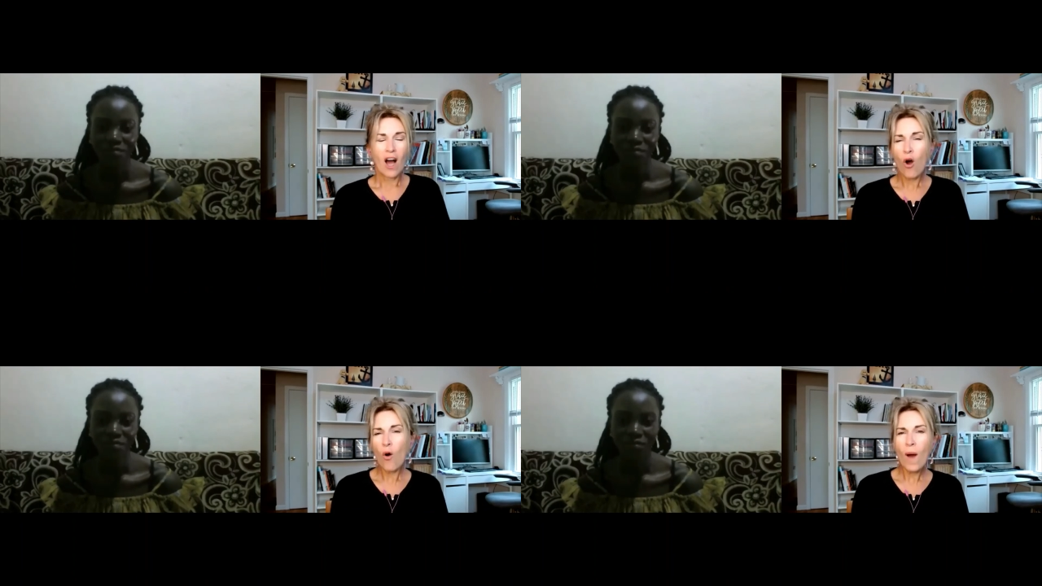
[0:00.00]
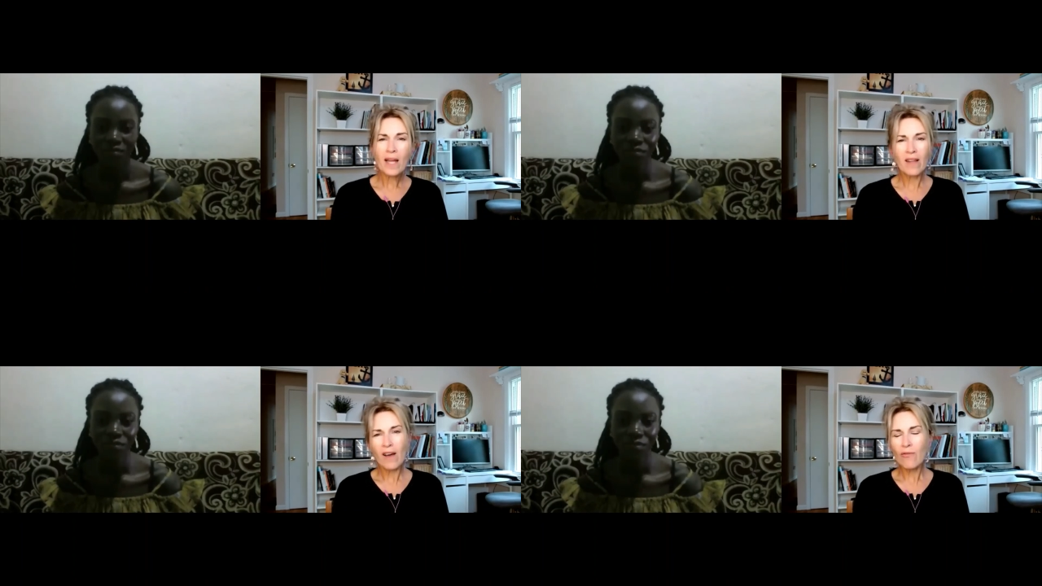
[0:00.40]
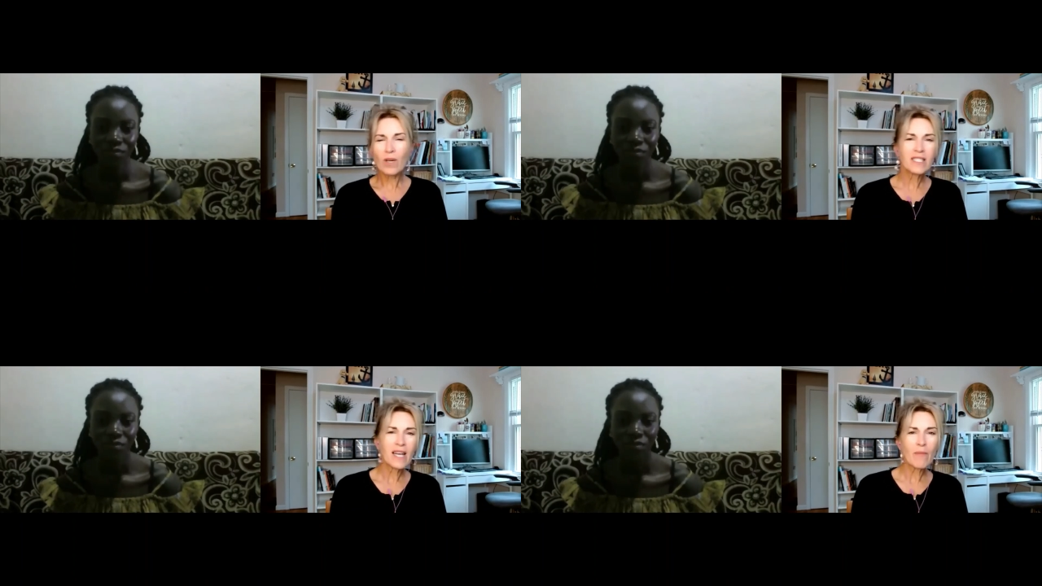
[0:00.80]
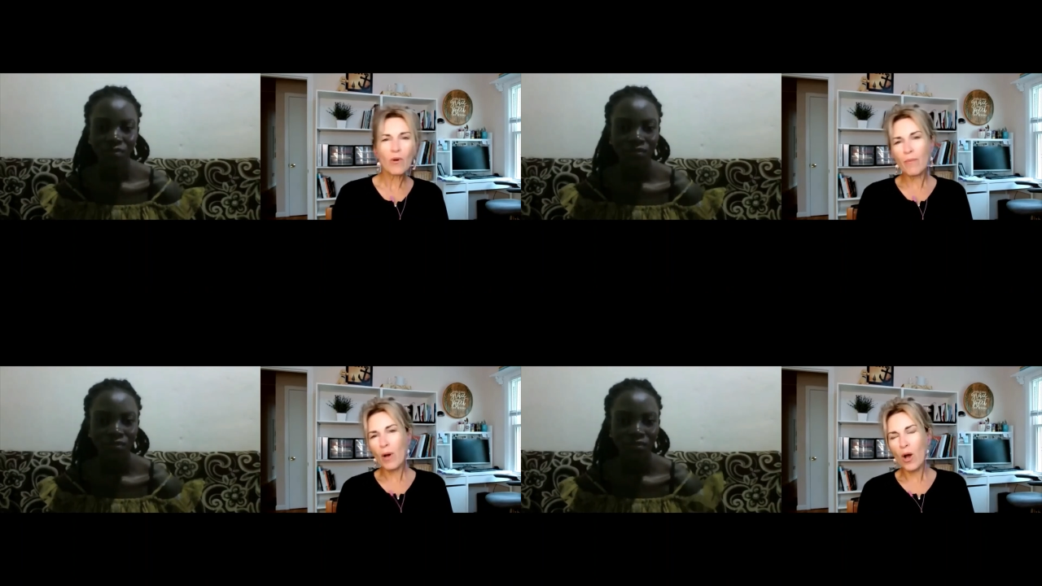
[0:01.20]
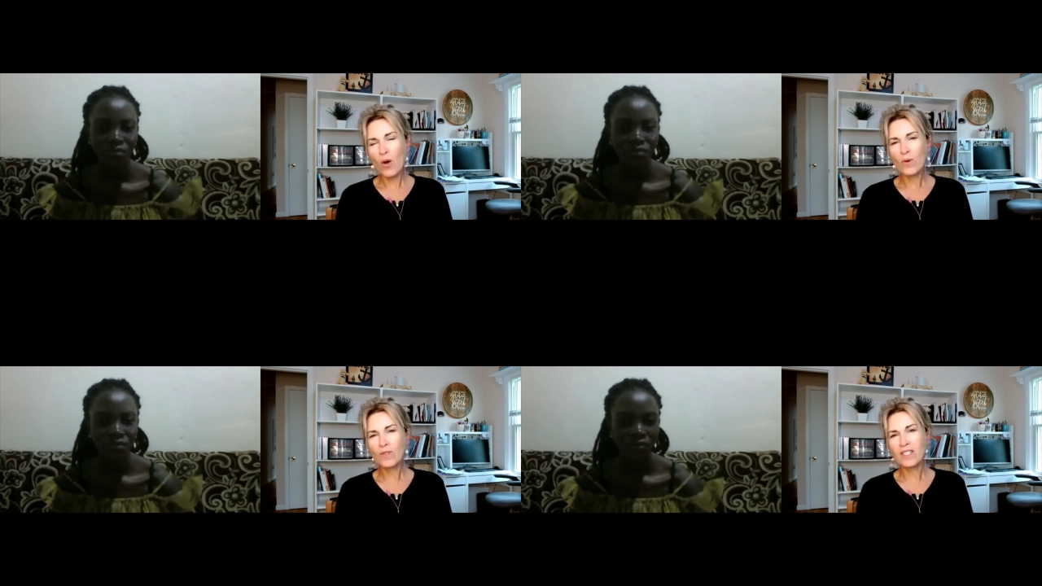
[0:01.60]
Speaker 1: oh, I love what Deborah
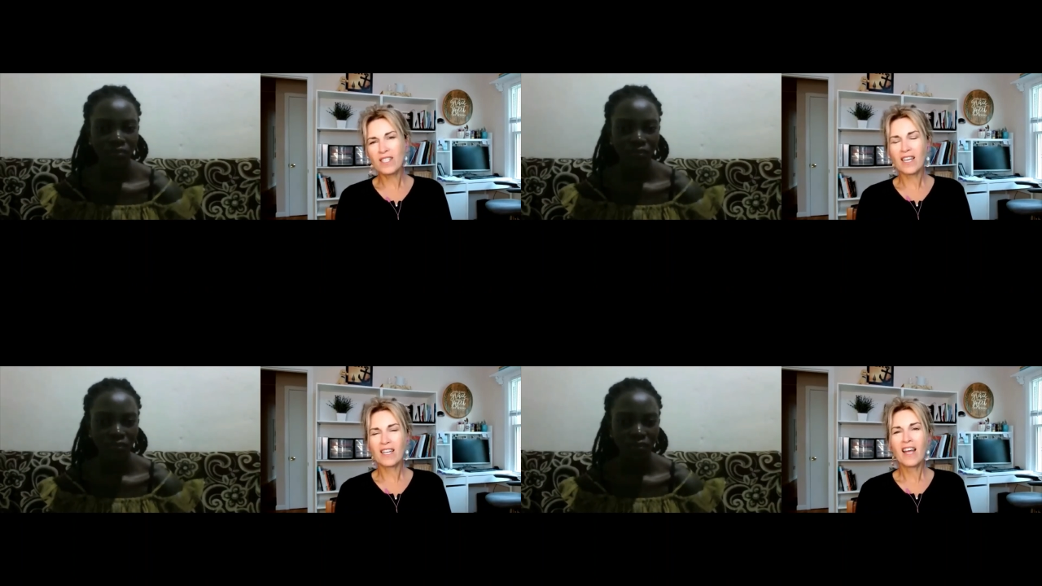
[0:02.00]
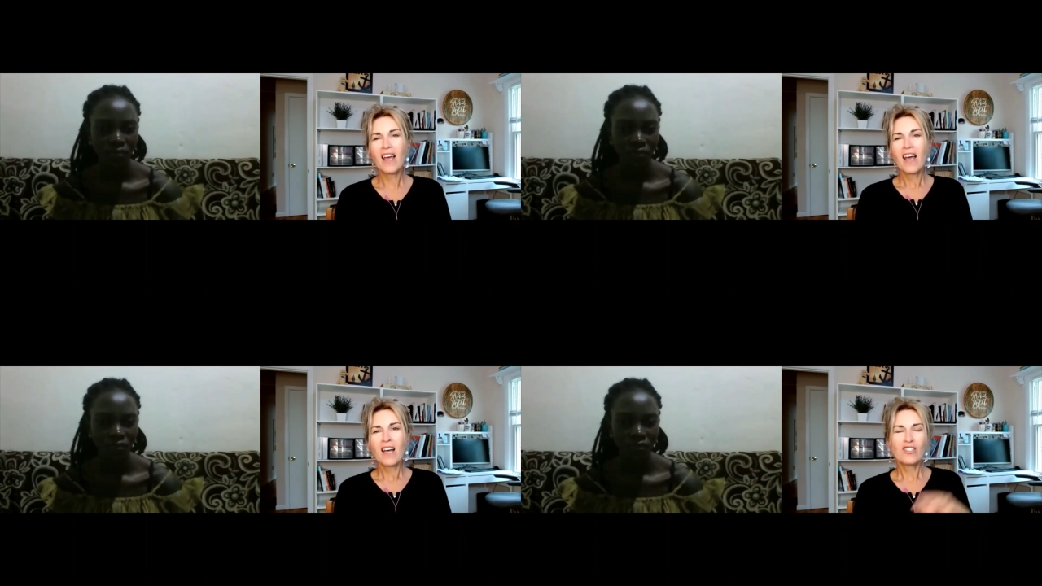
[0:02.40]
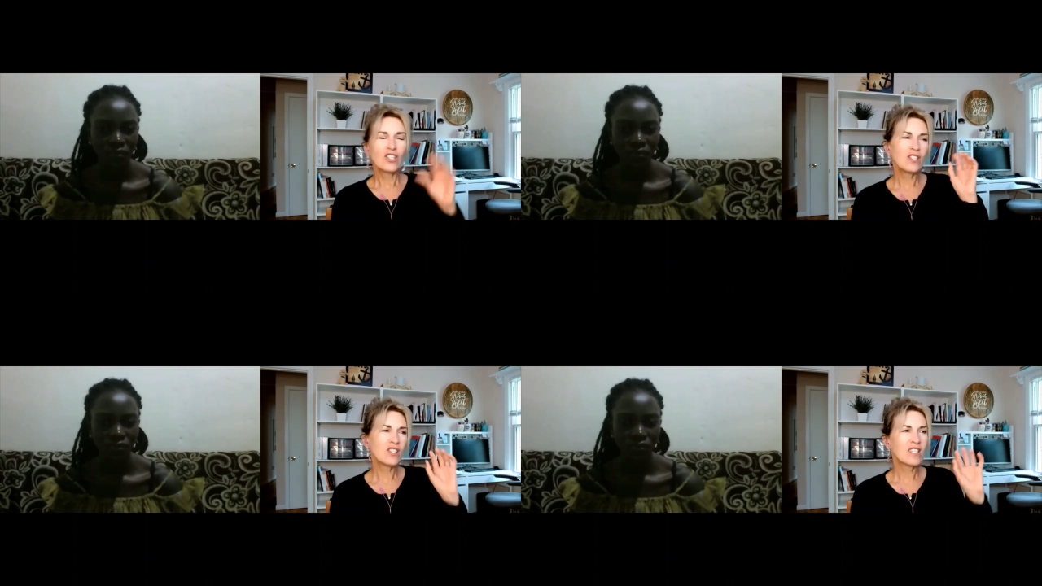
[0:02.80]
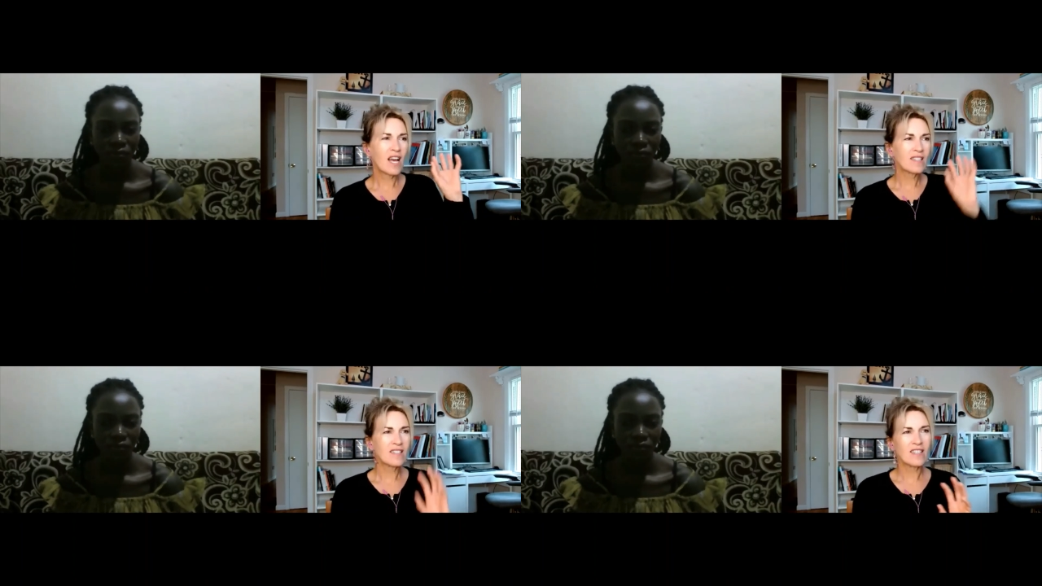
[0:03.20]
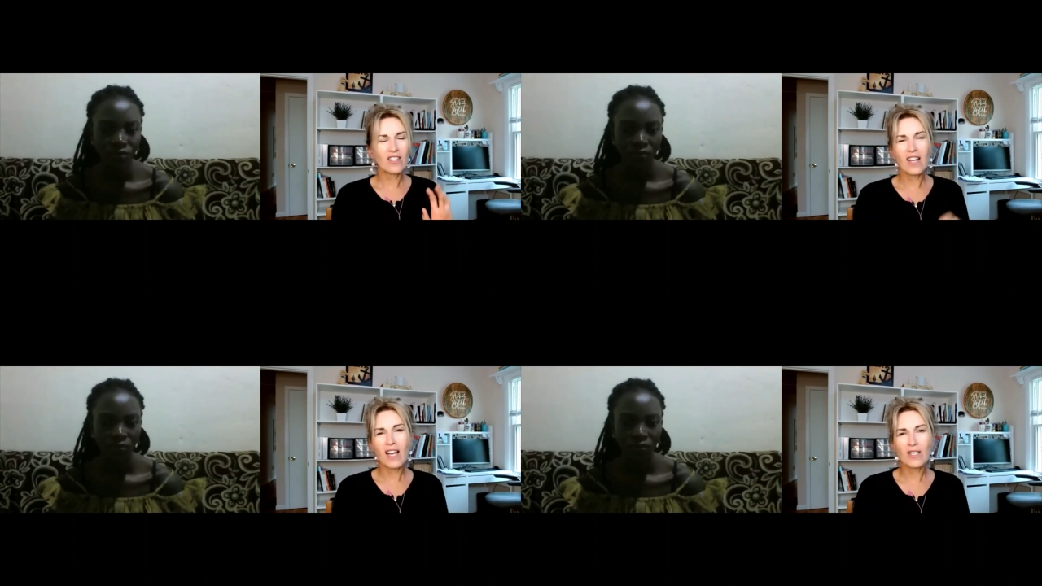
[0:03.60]
posts, and she just has such a
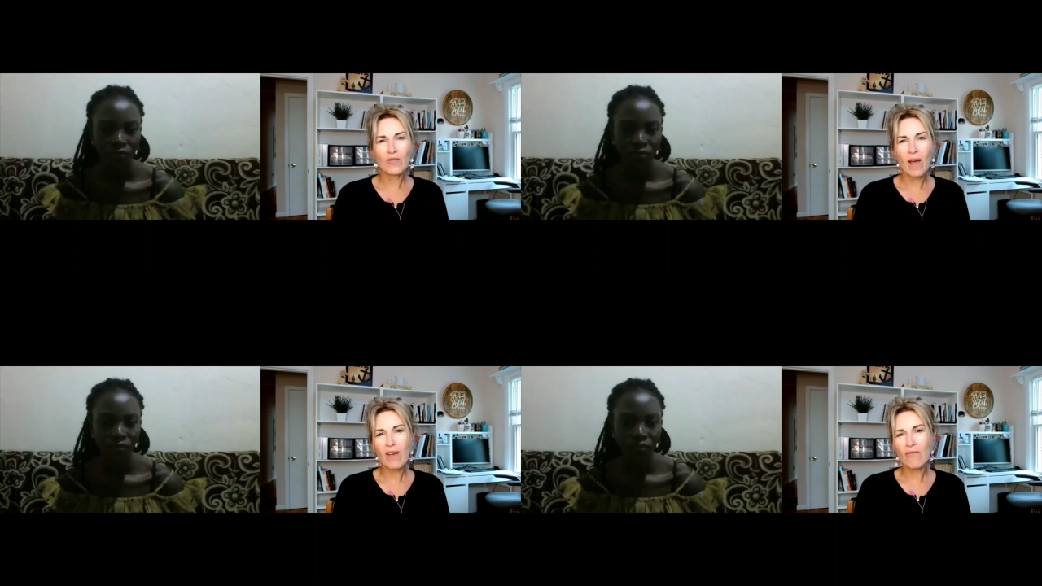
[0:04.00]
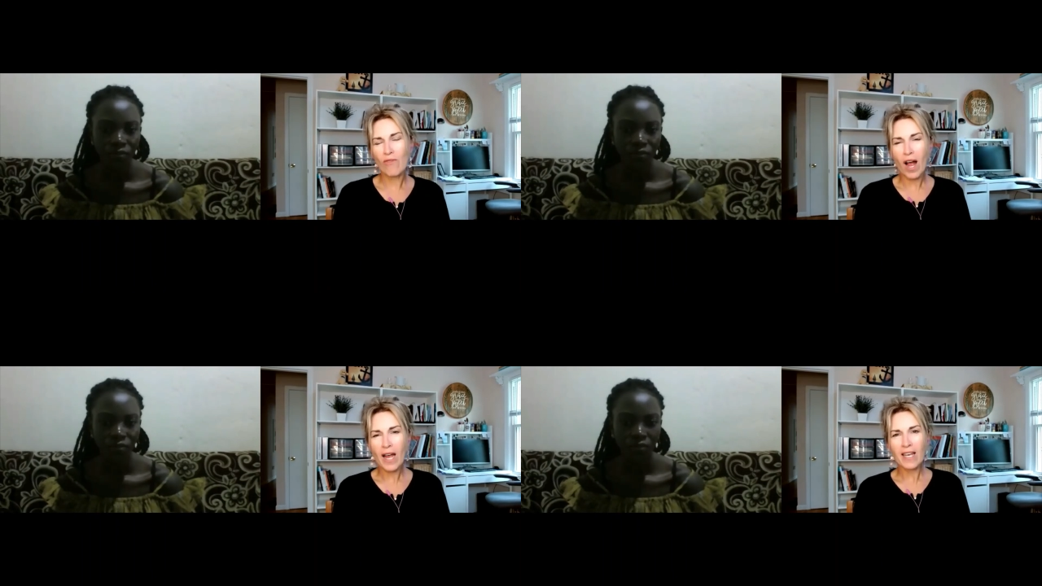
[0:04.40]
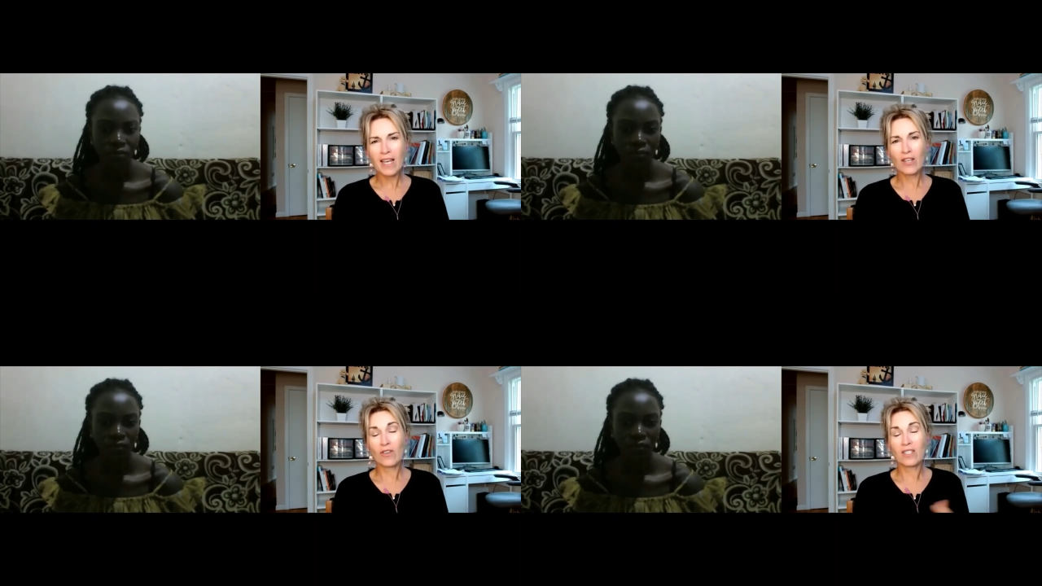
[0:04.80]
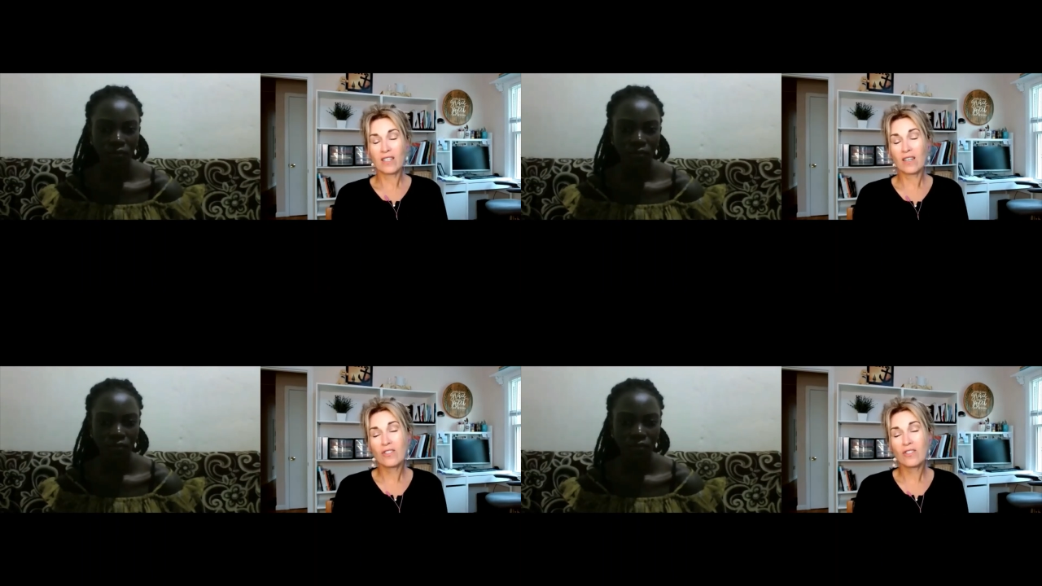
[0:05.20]
nice way of writing. You can tell